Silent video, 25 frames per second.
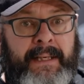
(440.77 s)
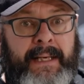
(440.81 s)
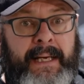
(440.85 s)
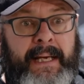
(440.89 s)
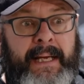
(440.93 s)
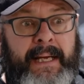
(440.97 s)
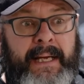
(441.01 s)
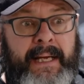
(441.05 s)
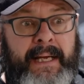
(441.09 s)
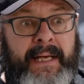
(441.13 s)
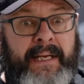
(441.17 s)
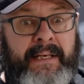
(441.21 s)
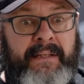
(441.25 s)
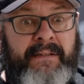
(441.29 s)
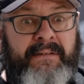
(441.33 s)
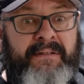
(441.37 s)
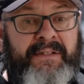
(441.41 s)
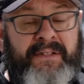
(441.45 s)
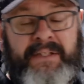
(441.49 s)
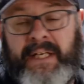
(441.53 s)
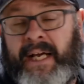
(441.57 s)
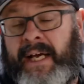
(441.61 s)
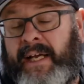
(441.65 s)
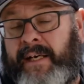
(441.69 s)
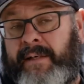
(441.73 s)
and
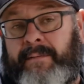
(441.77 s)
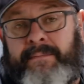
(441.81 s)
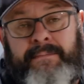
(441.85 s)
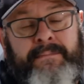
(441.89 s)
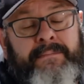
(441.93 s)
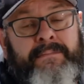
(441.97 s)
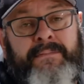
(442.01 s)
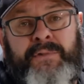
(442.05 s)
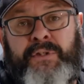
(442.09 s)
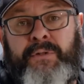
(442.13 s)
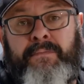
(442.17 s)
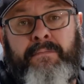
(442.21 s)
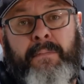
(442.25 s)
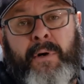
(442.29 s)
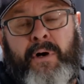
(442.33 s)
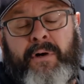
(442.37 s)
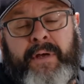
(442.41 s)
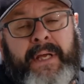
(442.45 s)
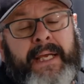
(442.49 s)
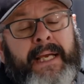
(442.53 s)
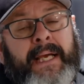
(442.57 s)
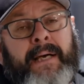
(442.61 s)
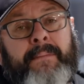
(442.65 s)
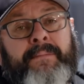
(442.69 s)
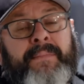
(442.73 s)
started
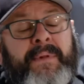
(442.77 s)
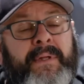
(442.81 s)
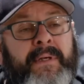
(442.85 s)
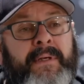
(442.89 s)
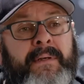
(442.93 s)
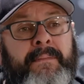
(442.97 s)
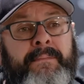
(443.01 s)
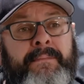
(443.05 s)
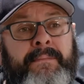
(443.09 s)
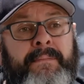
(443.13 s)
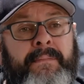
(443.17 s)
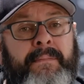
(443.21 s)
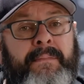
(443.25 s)
mocking up the